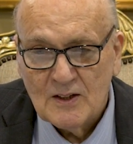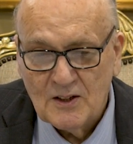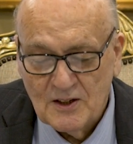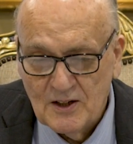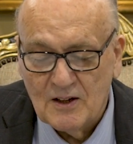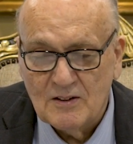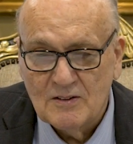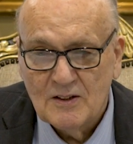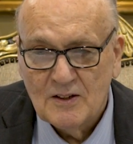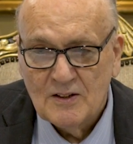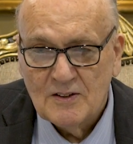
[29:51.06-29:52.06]
Again,
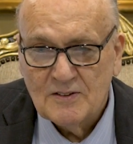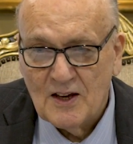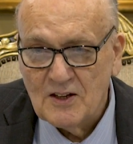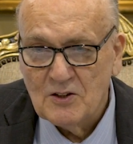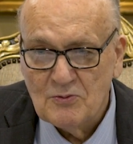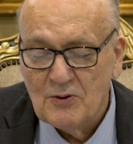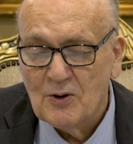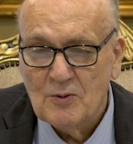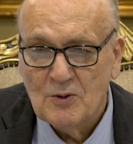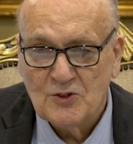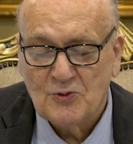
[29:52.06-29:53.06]
thank you
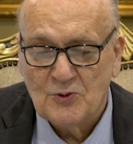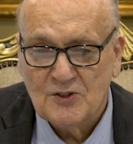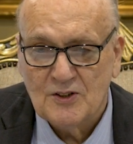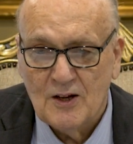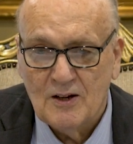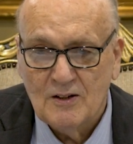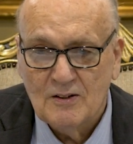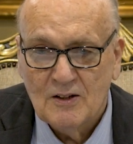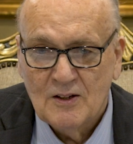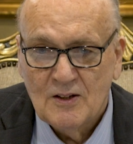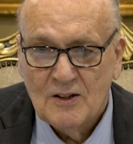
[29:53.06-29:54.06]
very much for today.
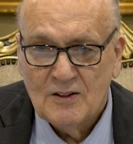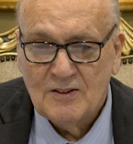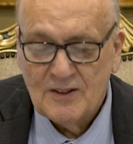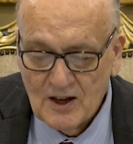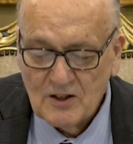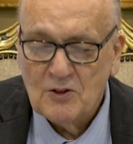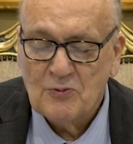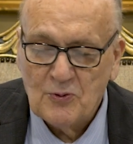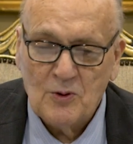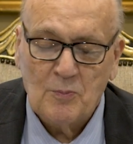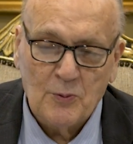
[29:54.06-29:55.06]
Thank you
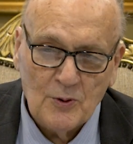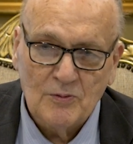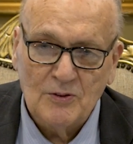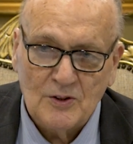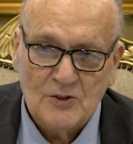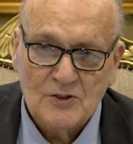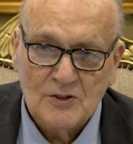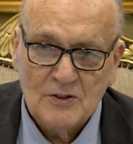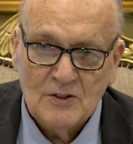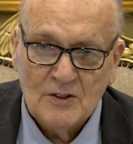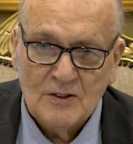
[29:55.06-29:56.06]
for the privilege
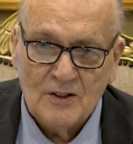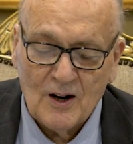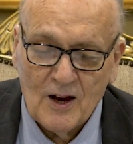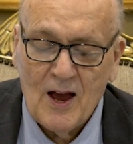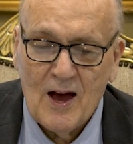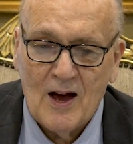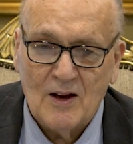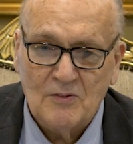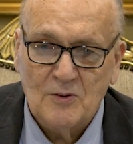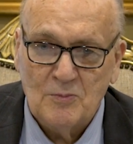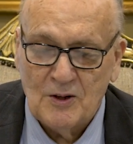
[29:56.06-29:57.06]
that I
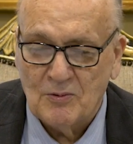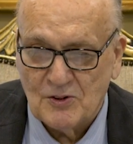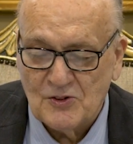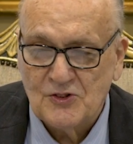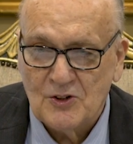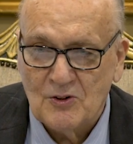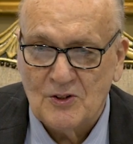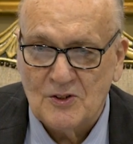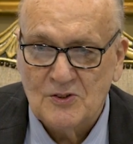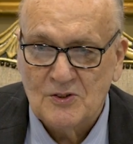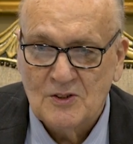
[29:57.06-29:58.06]
have to be able to share
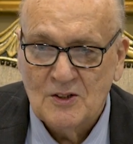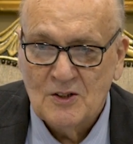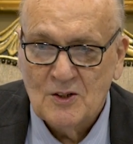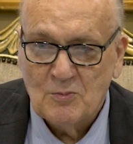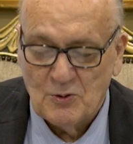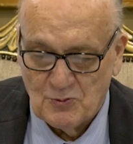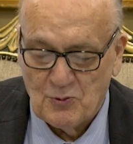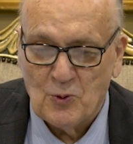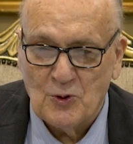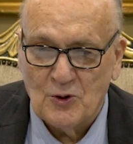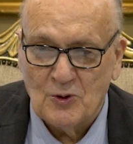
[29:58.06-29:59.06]
this
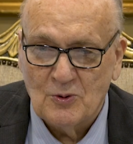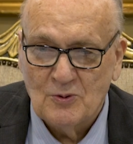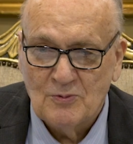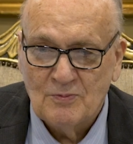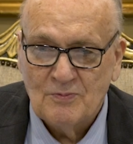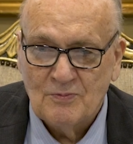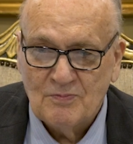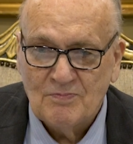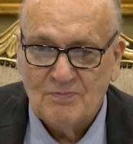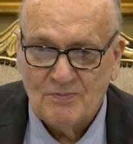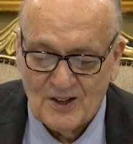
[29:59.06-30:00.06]
before you.
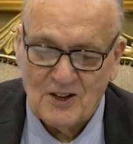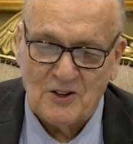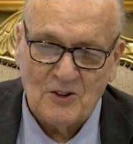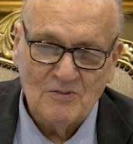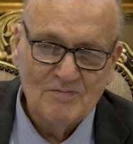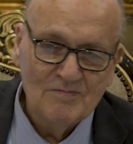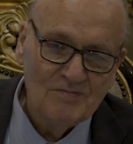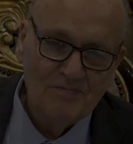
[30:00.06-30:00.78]
Thank you.